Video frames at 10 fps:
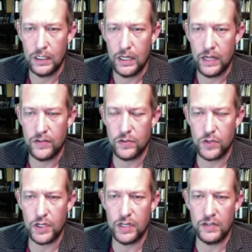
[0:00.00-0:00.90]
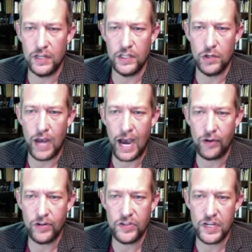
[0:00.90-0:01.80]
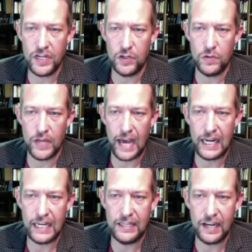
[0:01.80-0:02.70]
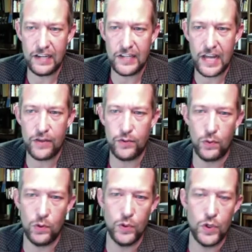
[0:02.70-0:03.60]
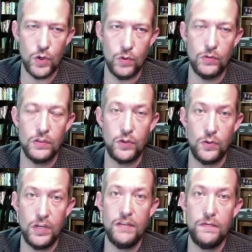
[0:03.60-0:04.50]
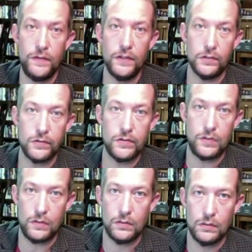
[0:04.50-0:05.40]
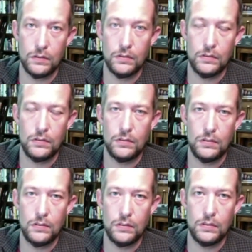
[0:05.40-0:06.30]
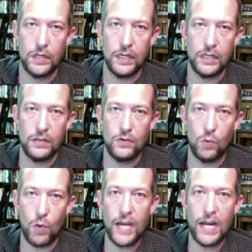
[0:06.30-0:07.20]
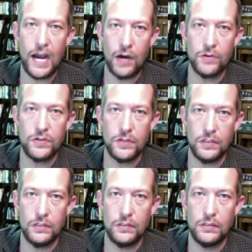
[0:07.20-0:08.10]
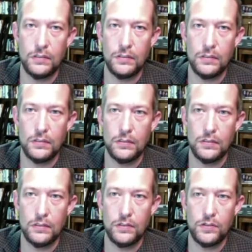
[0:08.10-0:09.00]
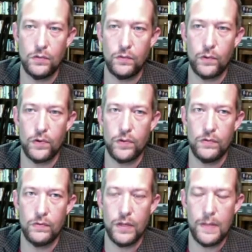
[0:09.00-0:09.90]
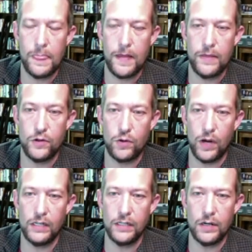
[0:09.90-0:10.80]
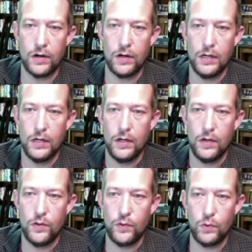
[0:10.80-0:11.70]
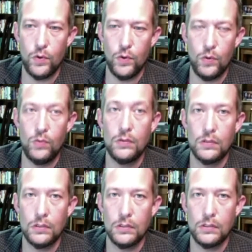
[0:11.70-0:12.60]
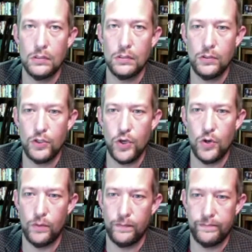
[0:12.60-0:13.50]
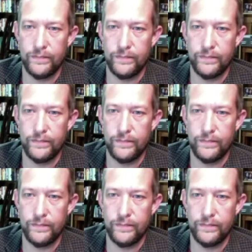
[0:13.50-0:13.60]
And so she continued, how does he do that? He does that through you. So he fills, like, the White House and so forth, the dry cleaner, through you.